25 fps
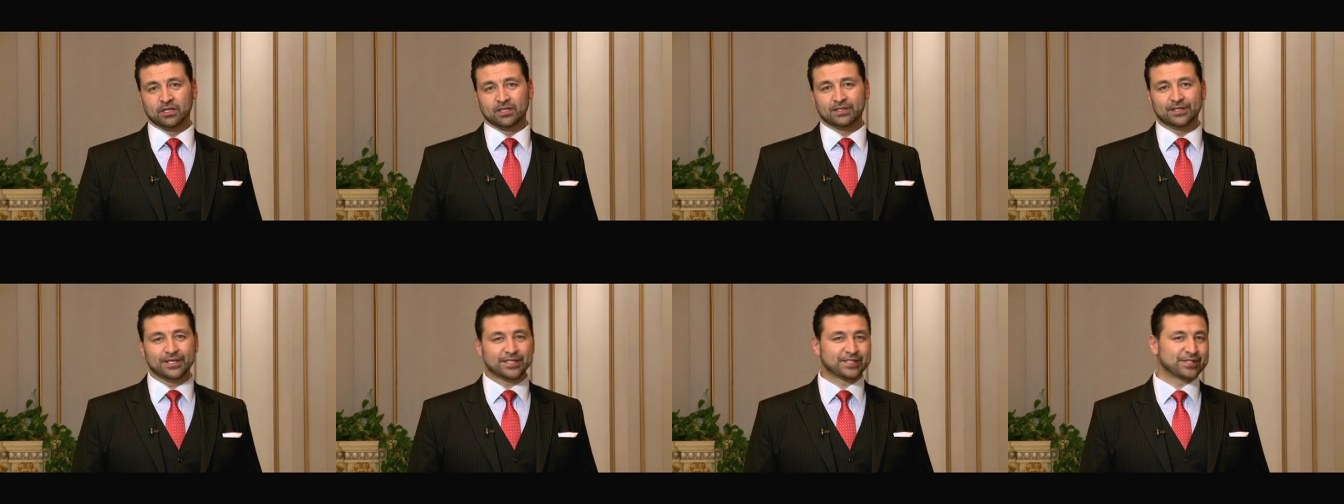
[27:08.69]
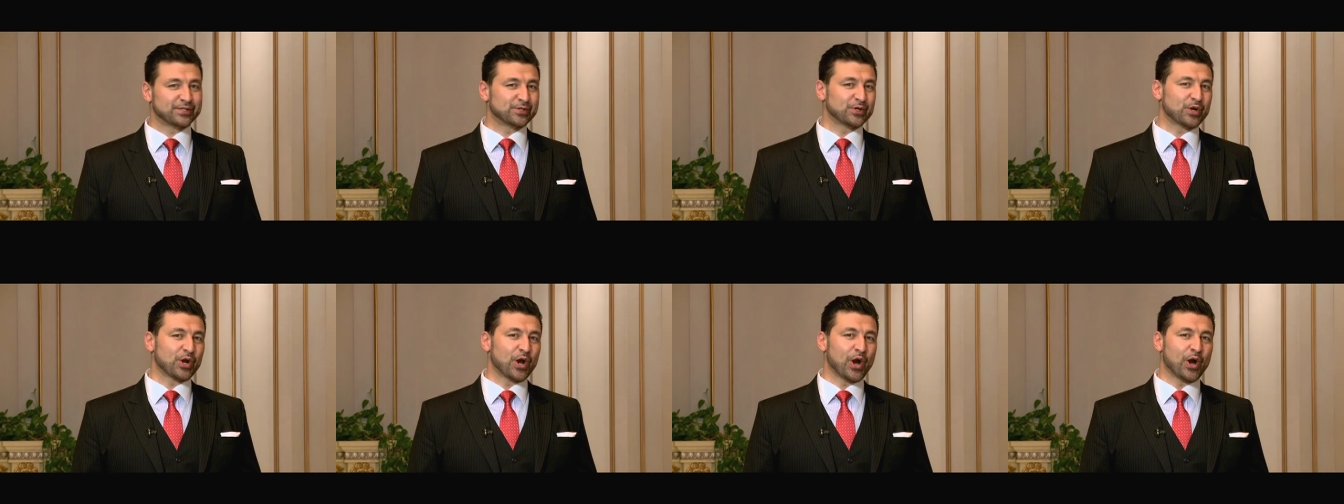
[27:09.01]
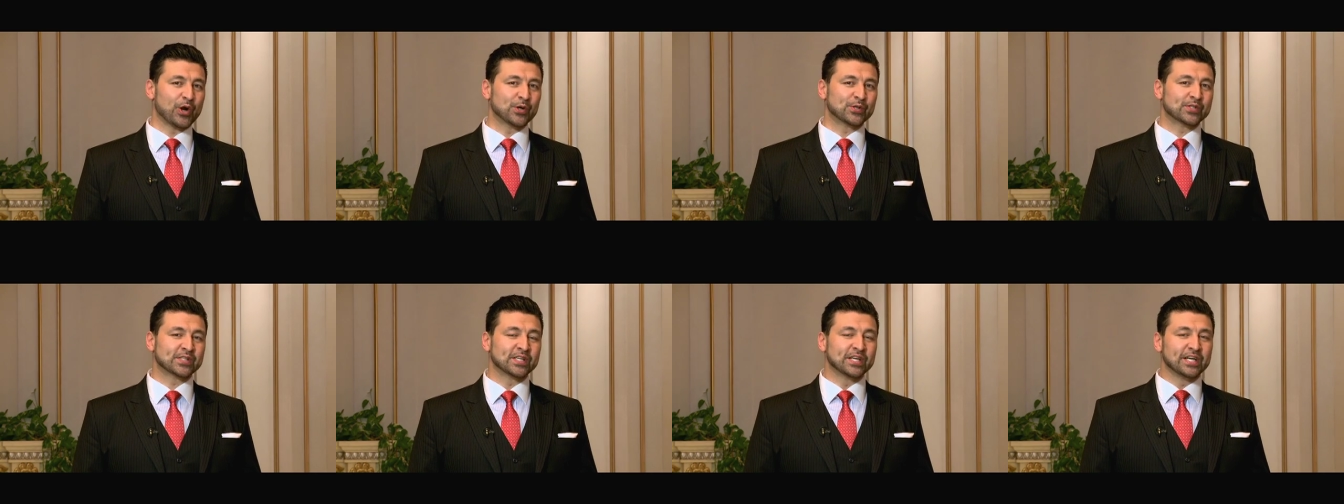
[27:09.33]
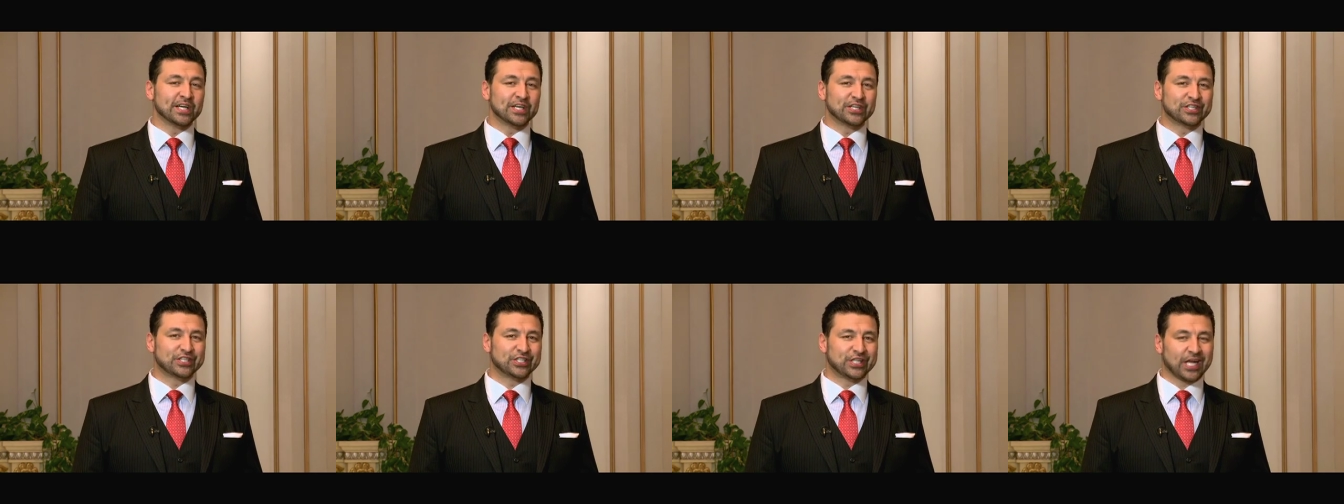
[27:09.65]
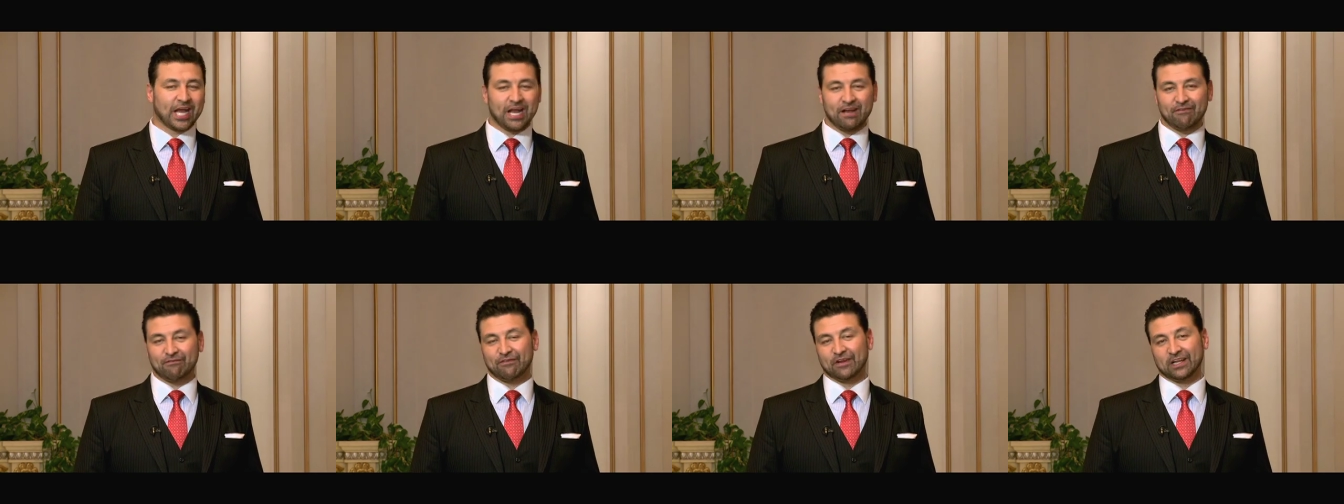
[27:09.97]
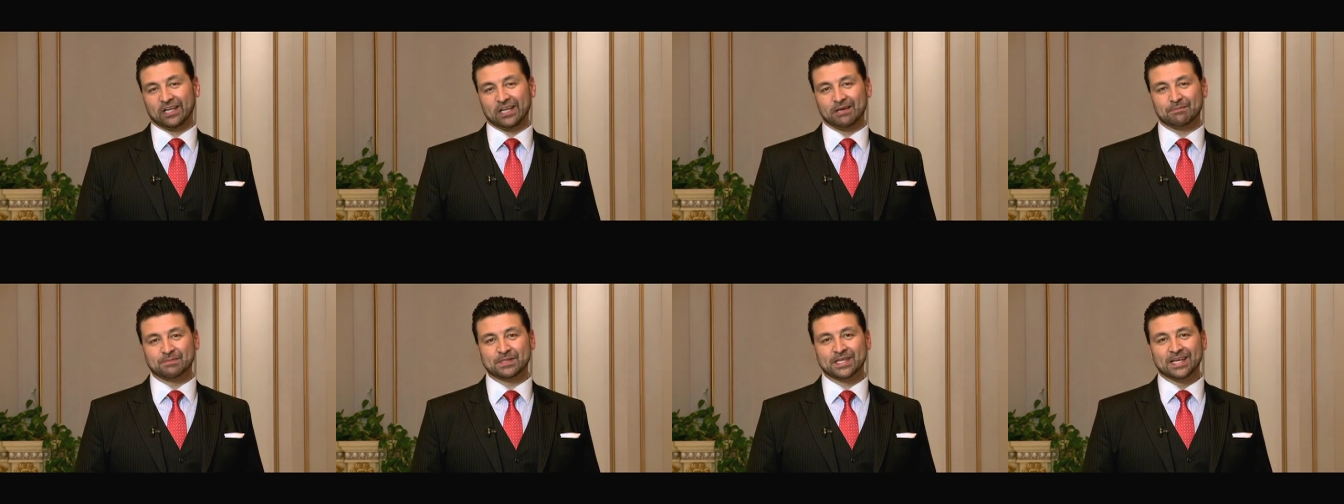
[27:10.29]
This is your host, Shane
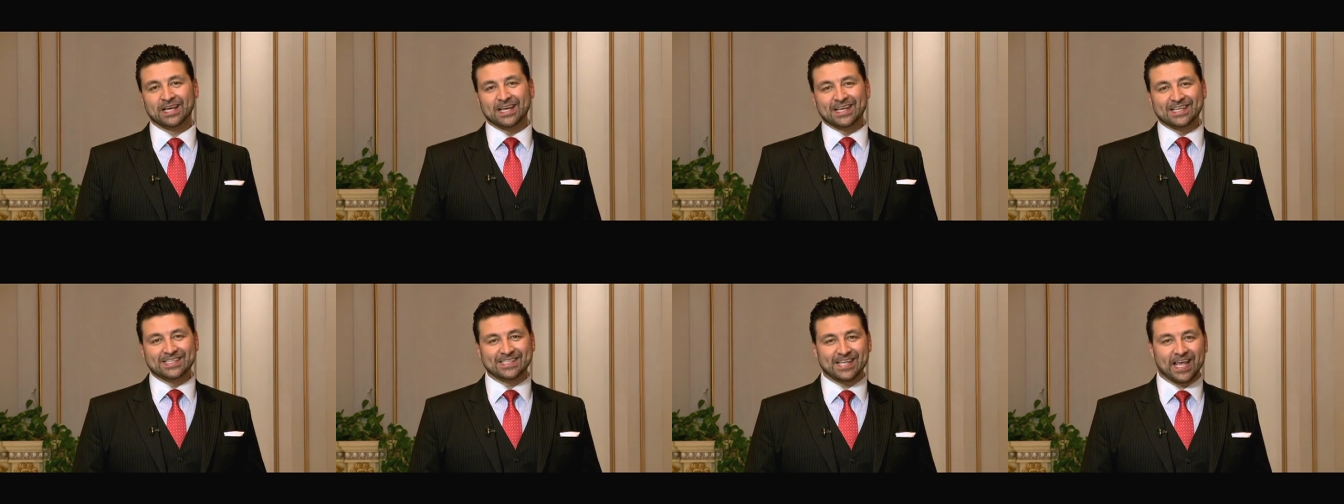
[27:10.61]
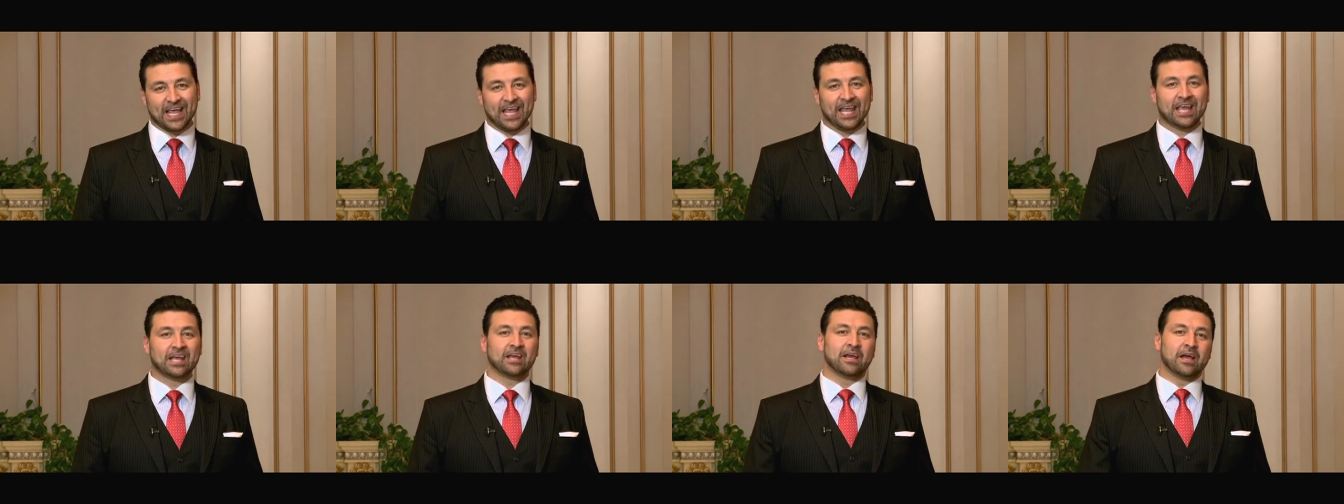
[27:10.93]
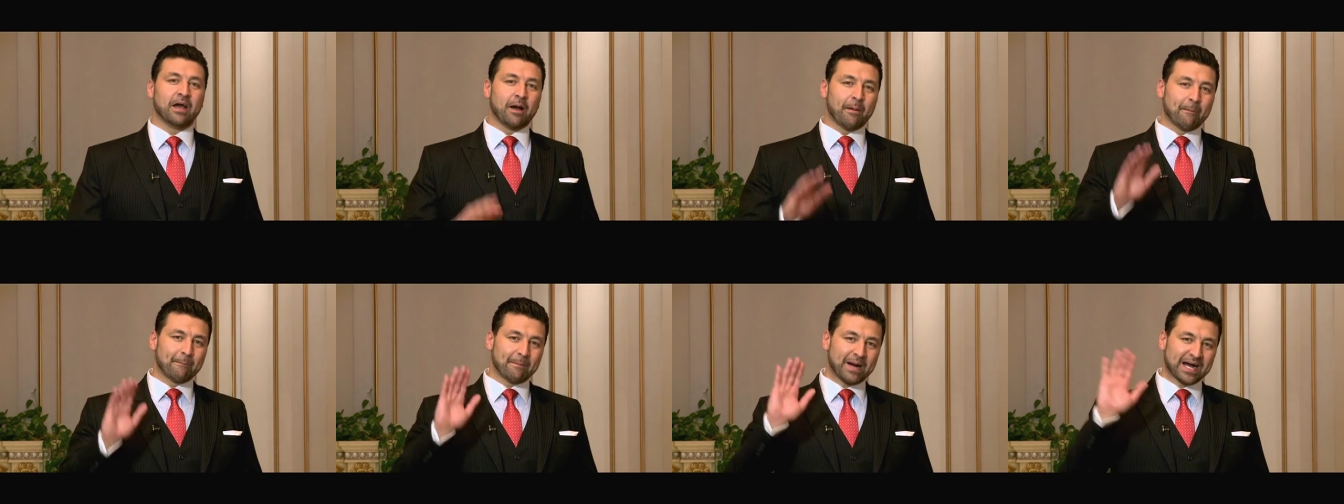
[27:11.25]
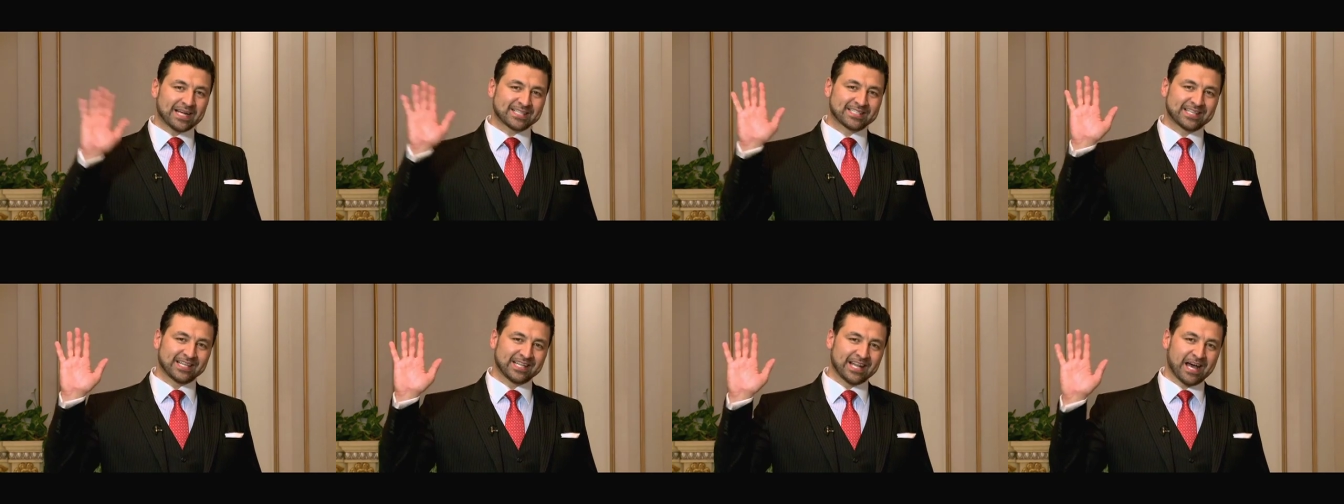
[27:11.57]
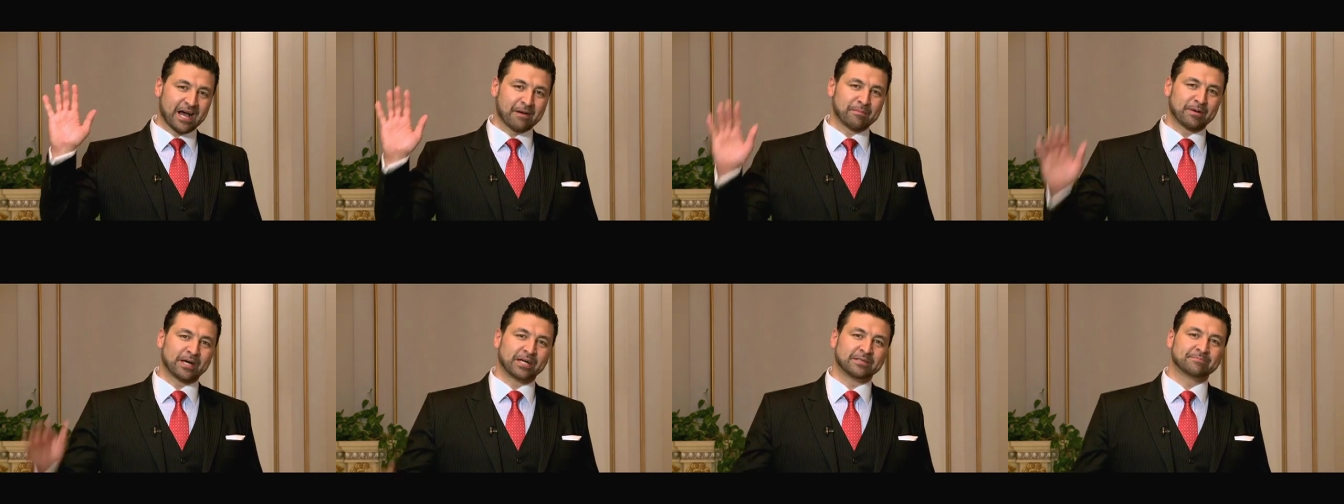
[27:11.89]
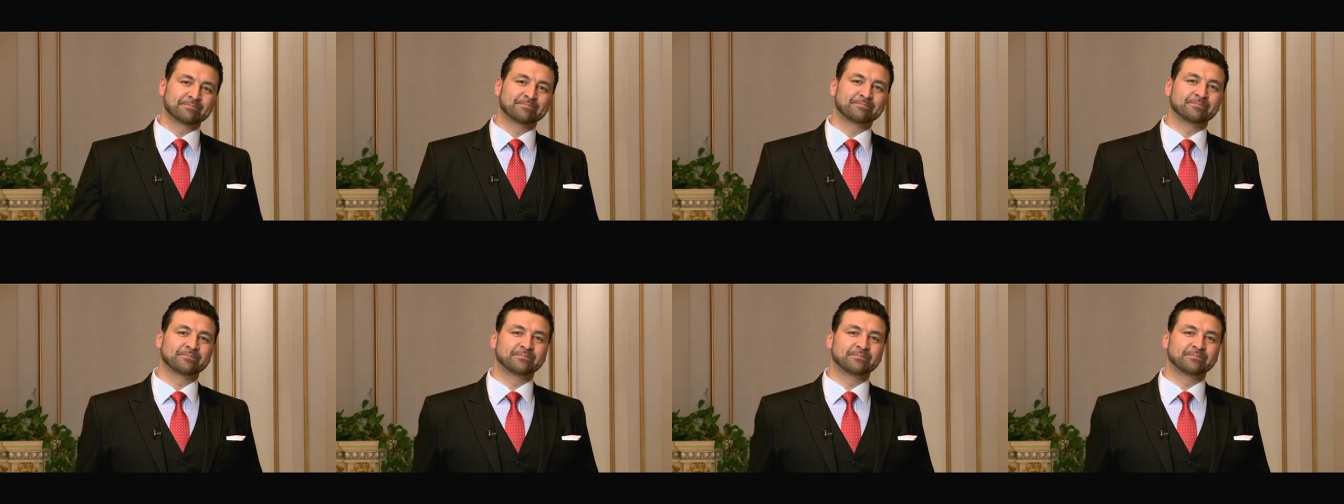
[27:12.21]
Phillips, saying Masalama.